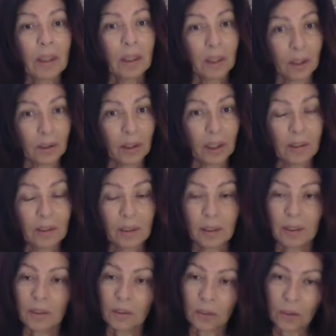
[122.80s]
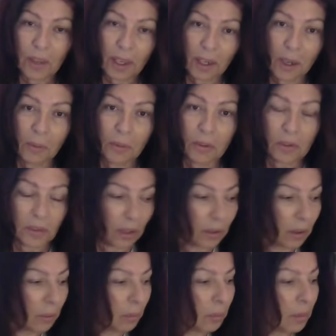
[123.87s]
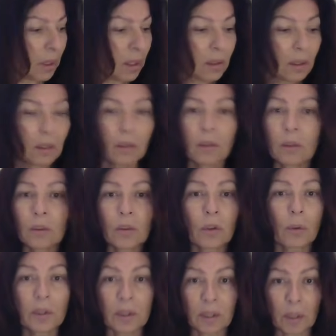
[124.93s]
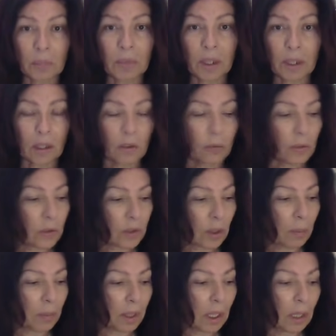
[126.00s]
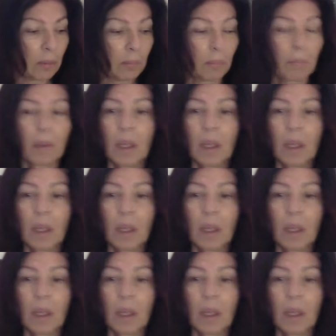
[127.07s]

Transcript: All right. So that I will tell you because there's always something there for somebody.